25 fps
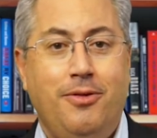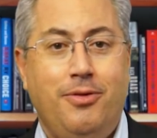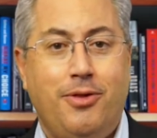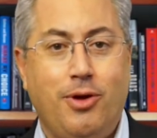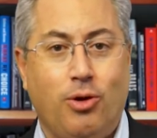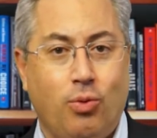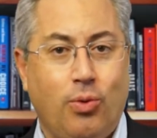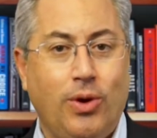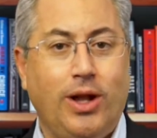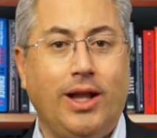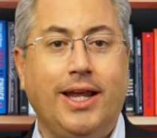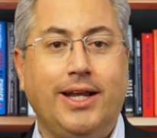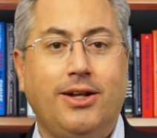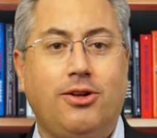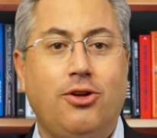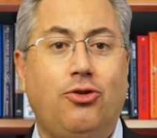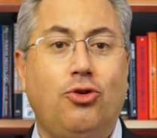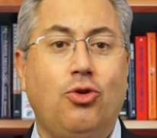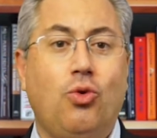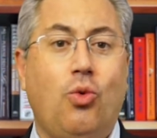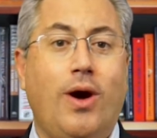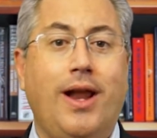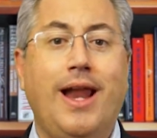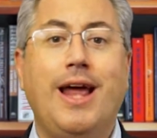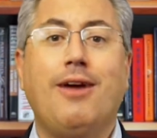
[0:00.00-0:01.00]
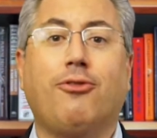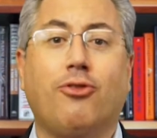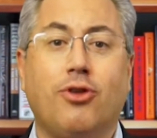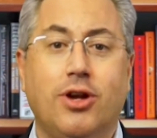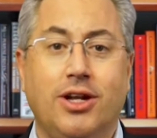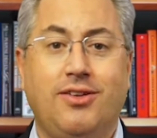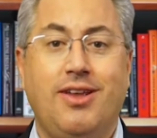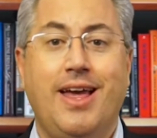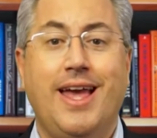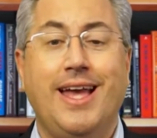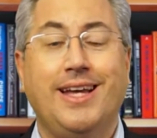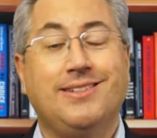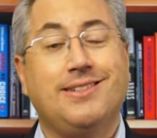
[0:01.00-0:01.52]
They're willing to do whatever
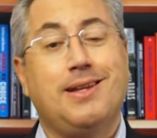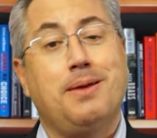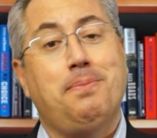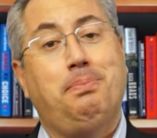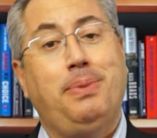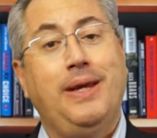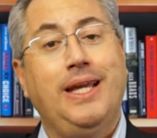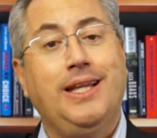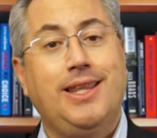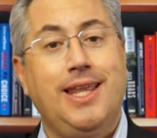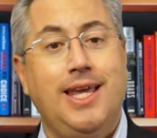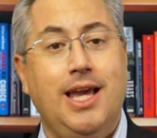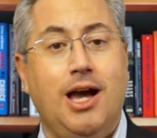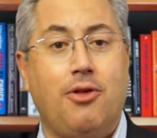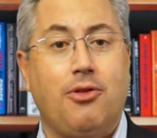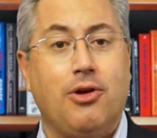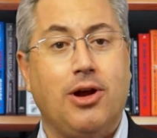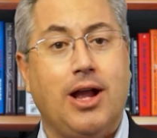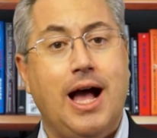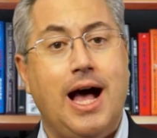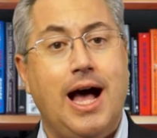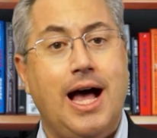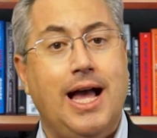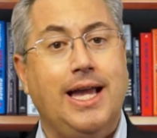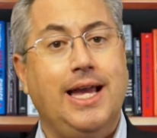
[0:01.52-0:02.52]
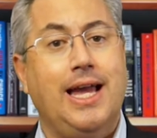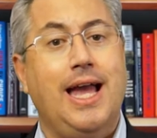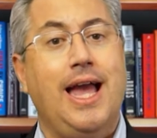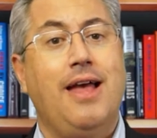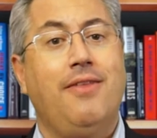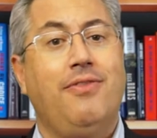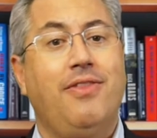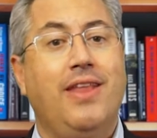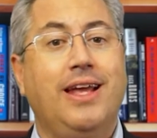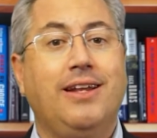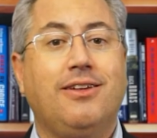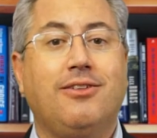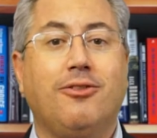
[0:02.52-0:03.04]
it takes to beat the other guy,
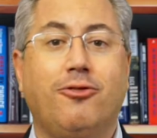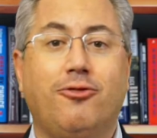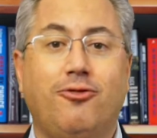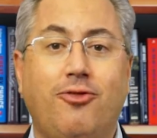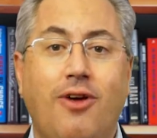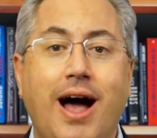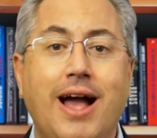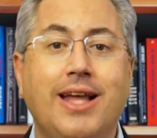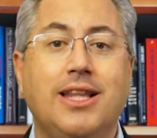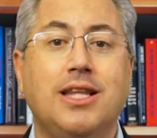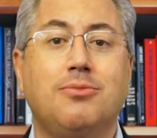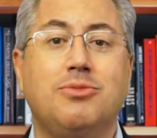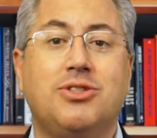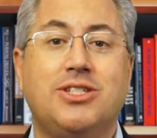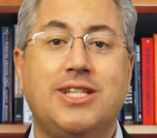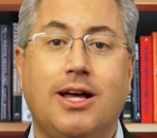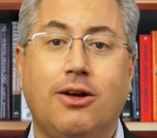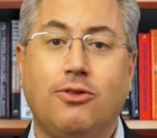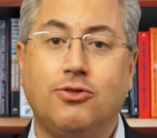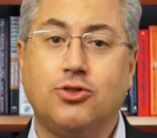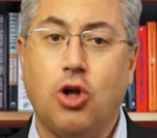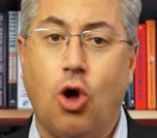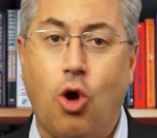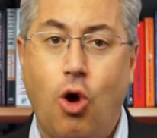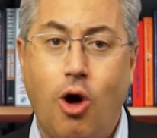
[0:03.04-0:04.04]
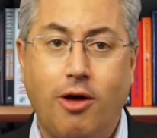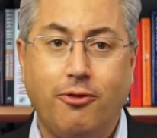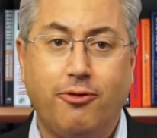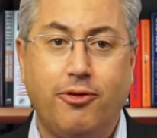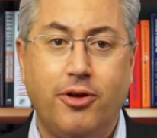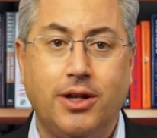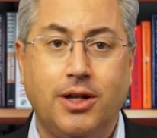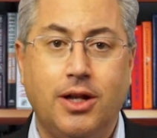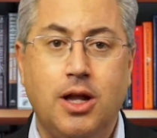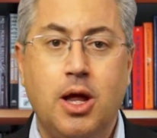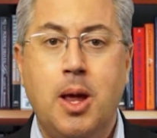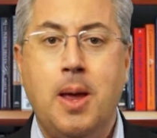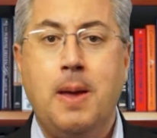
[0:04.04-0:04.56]
and they define themselves
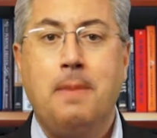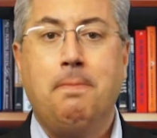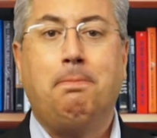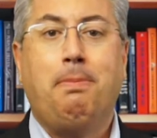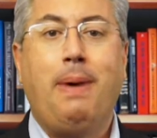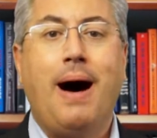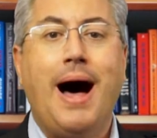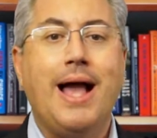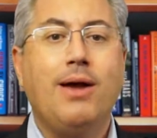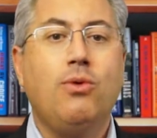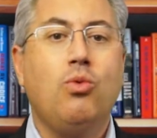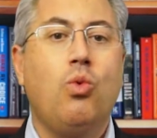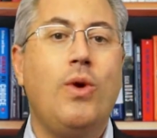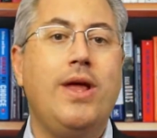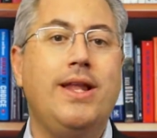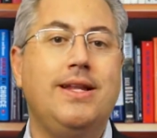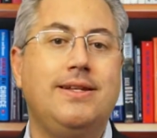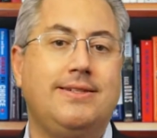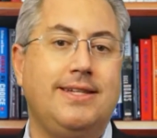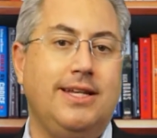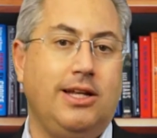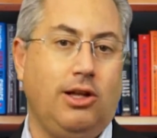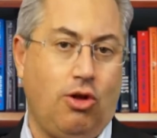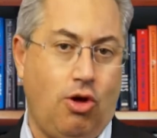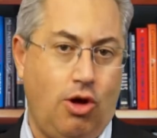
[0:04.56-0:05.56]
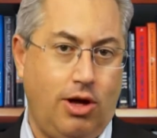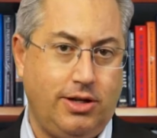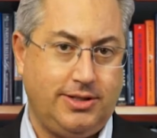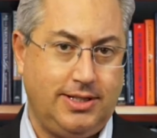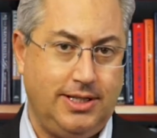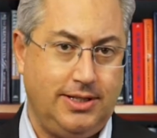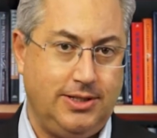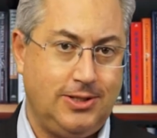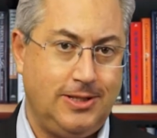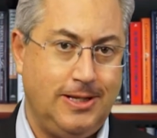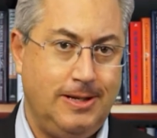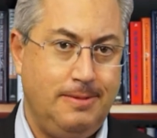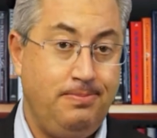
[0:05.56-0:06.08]
often by wins and
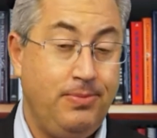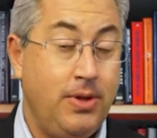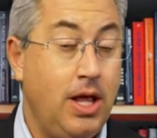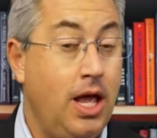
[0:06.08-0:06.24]
losses.